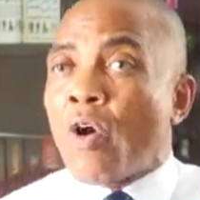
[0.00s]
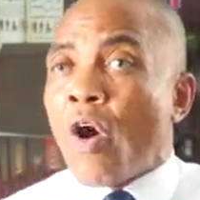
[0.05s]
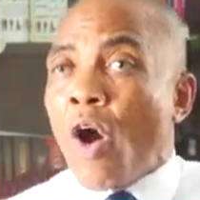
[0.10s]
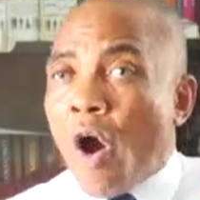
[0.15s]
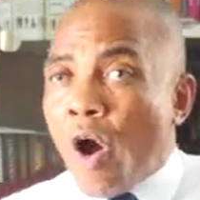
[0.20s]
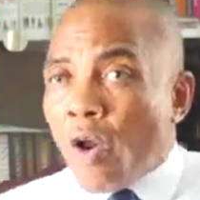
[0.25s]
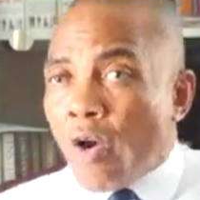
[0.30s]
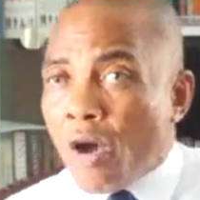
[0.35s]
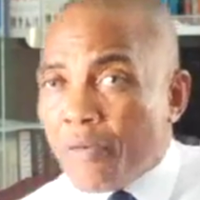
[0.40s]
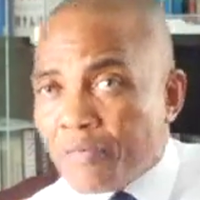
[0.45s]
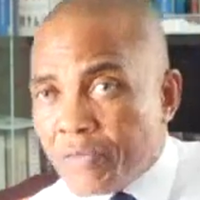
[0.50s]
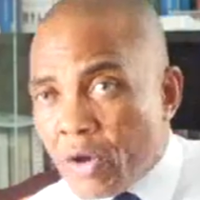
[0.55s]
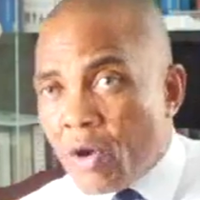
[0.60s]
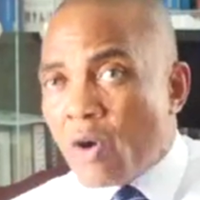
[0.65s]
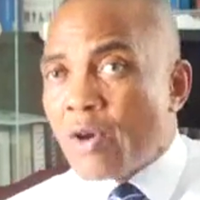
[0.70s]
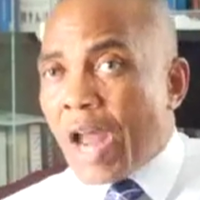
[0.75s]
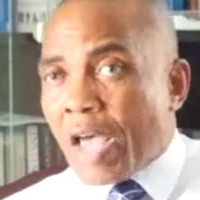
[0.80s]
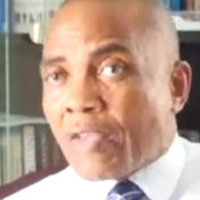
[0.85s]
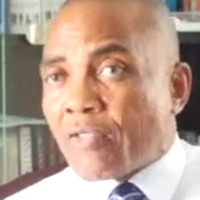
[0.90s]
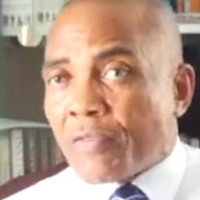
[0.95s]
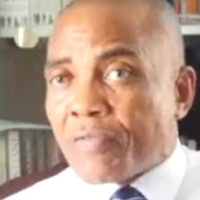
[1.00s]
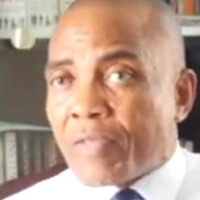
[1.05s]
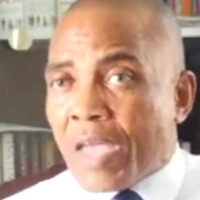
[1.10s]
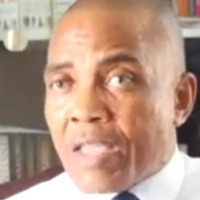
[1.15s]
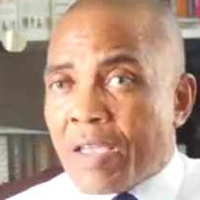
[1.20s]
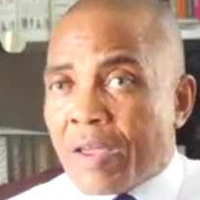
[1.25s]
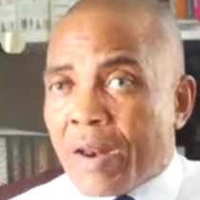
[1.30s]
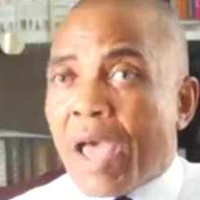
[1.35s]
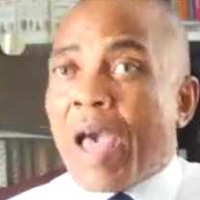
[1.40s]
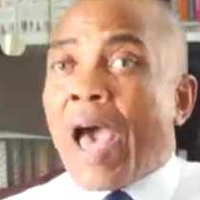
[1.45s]
all of the owners of
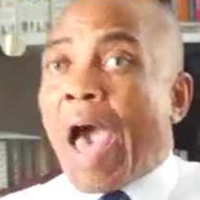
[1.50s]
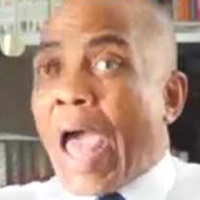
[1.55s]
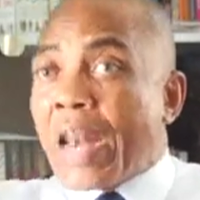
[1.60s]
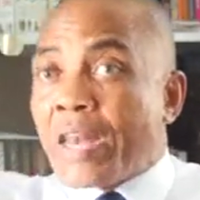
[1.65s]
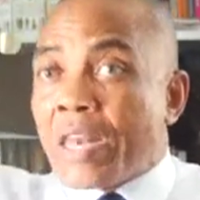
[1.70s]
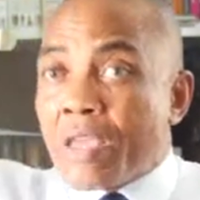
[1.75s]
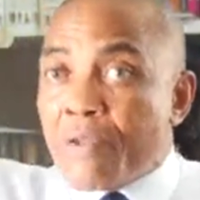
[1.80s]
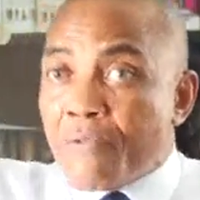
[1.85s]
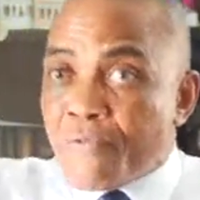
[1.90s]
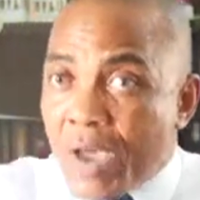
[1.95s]
Nigeria and the